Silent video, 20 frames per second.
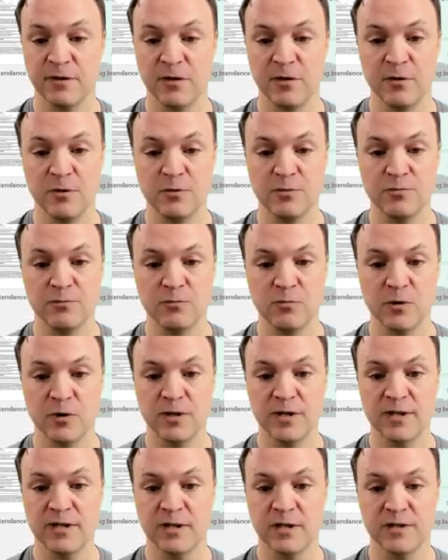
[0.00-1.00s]
for
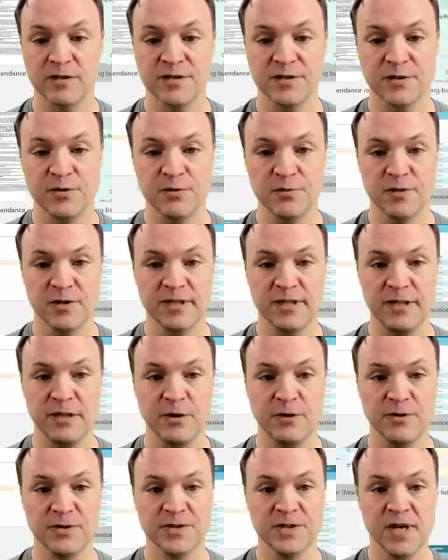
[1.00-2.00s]
homework or school
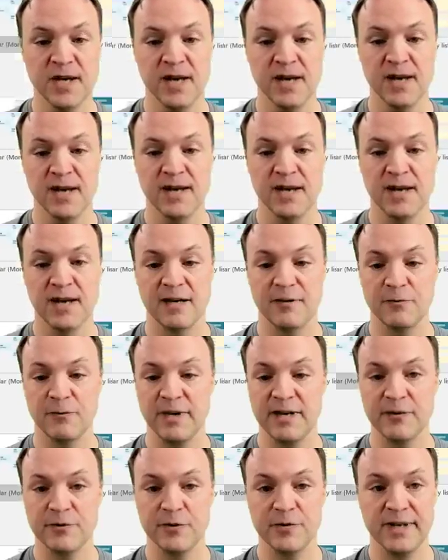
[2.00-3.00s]
use
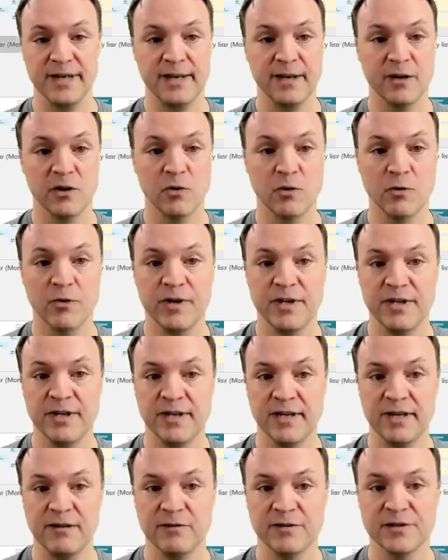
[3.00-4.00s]
right through here, or you
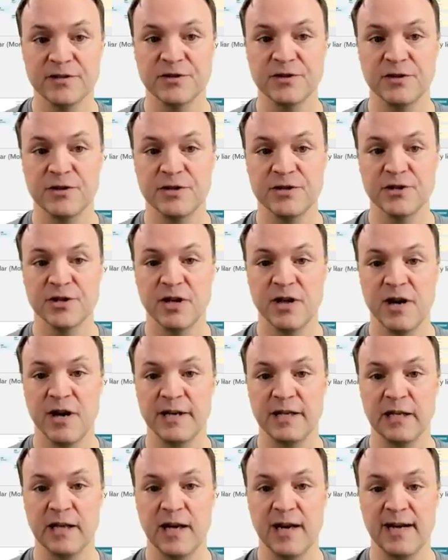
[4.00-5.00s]
can even search
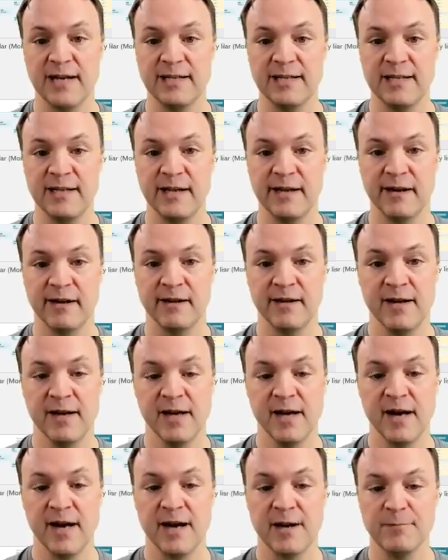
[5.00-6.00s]
online here.
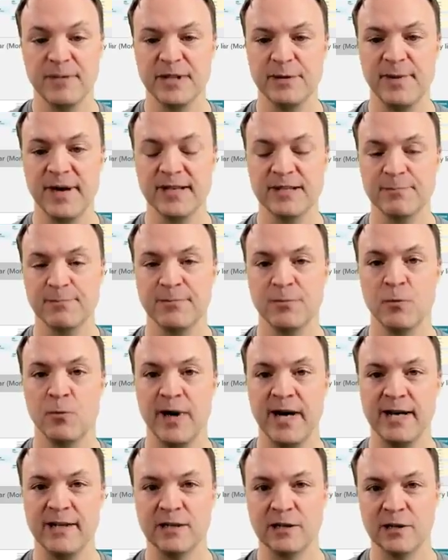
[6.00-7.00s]
But the best
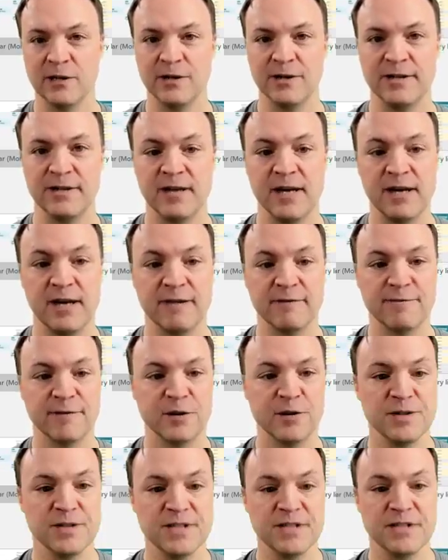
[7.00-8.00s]
way to learn
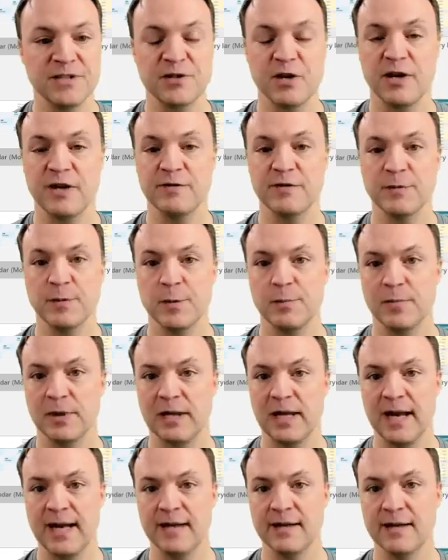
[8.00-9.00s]
first is starting from a
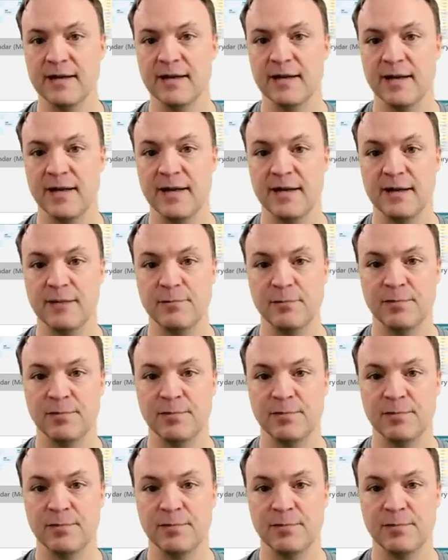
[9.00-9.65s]
blank